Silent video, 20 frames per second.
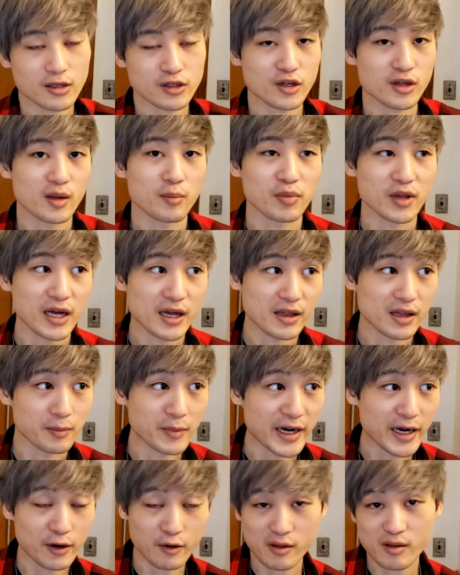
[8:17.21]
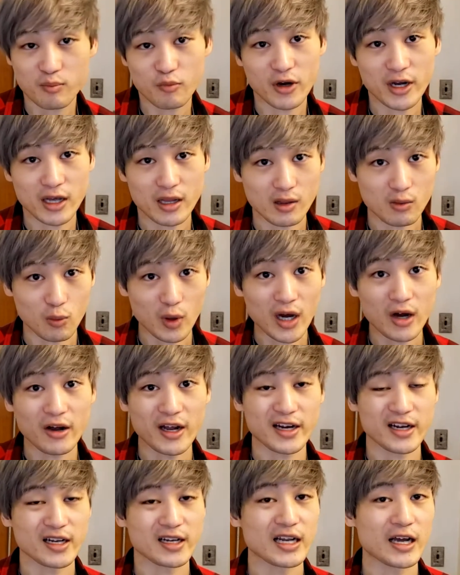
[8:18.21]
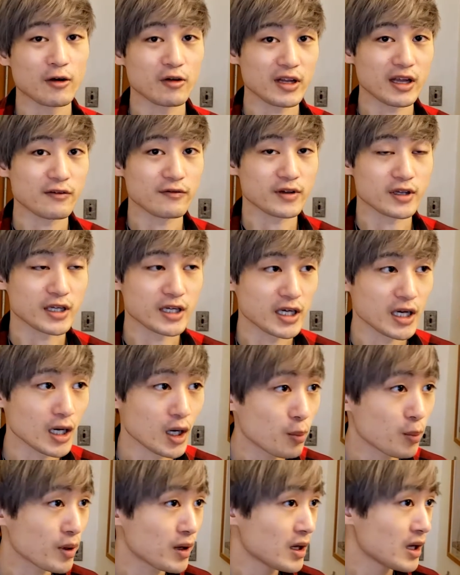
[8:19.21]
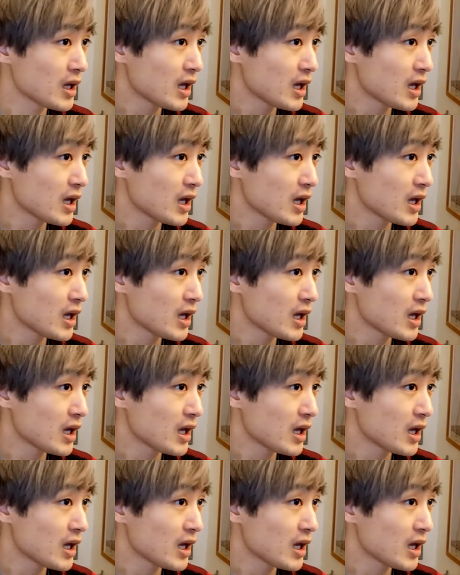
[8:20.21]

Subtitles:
just apply some hairspray as well, and then that will definitely help.